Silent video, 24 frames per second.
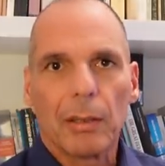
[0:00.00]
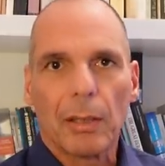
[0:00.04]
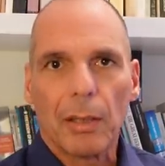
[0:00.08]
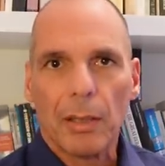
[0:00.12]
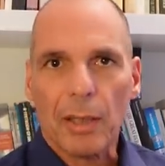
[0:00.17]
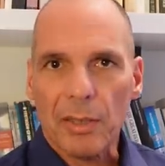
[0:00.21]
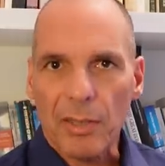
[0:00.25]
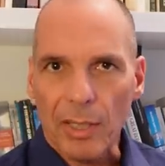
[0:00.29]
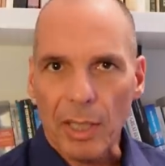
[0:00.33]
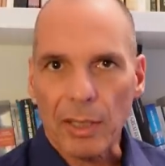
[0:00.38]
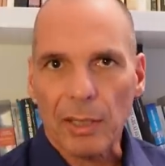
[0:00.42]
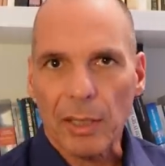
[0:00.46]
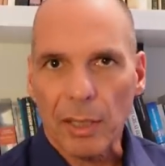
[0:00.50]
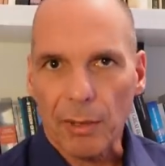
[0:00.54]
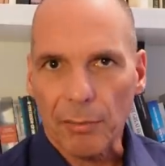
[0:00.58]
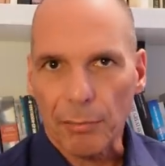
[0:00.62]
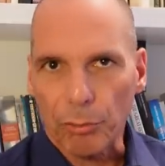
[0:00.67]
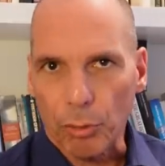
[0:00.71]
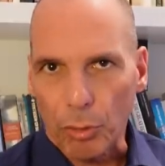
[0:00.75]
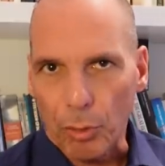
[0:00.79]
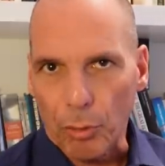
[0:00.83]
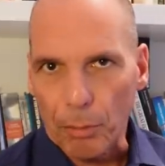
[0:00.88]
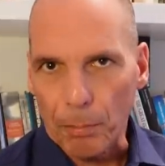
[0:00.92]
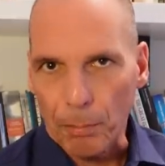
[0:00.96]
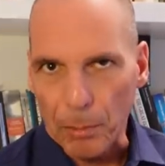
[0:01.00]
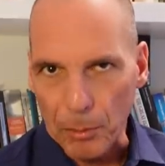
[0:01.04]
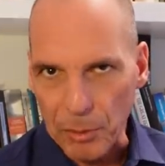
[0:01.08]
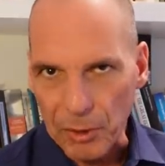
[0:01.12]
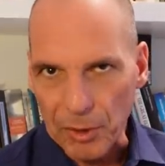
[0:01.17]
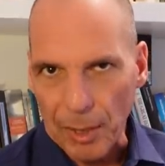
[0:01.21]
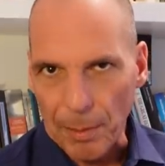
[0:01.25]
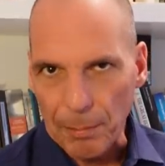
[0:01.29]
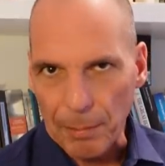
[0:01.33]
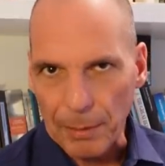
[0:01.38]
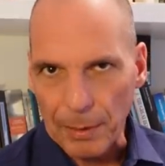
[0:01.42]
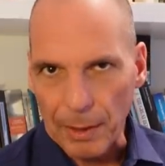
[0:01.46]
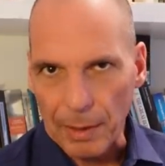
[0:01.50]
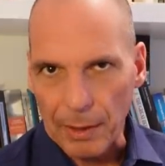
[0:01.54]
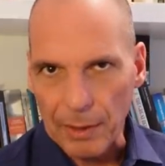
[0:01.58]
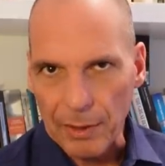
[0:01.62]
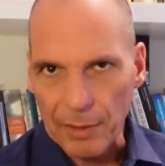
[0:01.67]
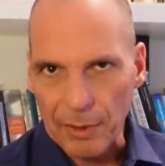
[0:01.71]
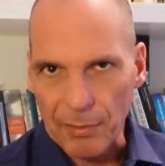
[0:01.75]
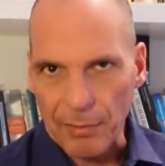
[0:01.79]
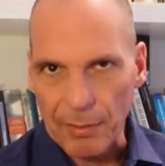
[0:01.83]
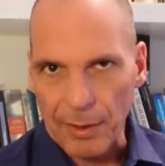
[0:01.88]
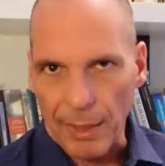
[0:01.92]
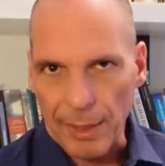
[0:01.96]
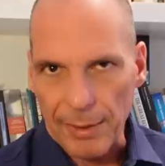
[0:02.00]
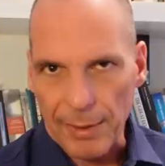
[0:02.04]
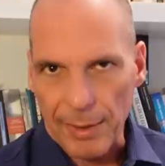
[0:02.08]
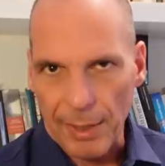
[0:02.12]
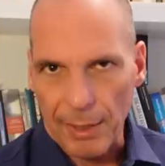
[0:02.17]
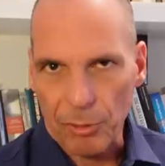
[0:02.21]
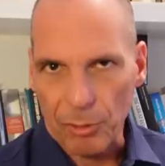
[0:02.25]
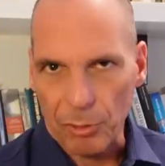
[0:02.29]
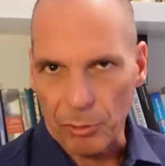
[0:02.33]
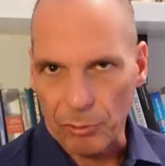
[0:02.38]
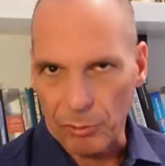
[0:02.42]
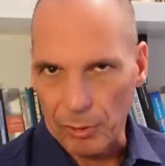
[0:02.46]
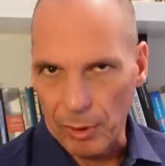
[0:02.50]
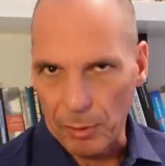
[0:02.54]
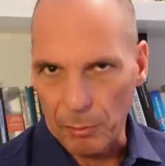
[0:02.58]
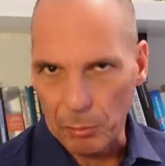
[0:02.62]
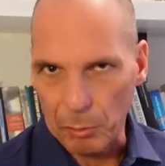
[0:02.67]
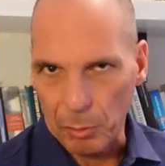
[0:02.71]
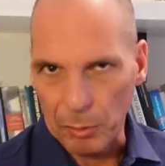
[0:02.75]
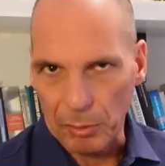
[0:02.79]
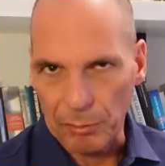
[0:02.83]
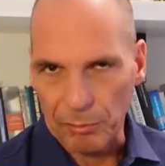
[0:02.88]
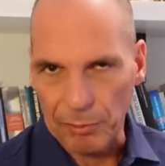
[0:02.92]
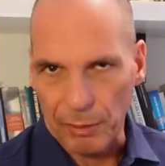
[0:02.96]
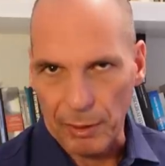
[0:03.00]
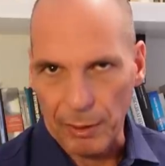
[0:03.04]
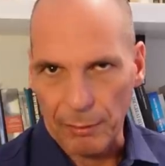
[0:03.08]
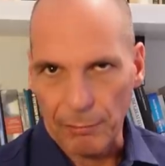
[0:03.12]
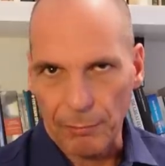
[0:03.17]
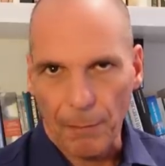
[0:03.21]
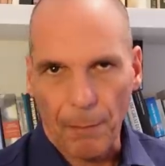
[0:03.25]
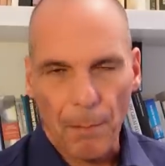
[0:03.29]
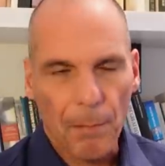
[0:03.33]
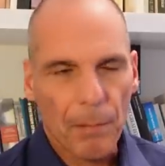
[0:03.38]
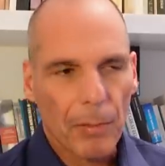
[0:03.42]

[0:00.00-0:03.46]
the Center for Post-Capitalist Civilization of DiEM25,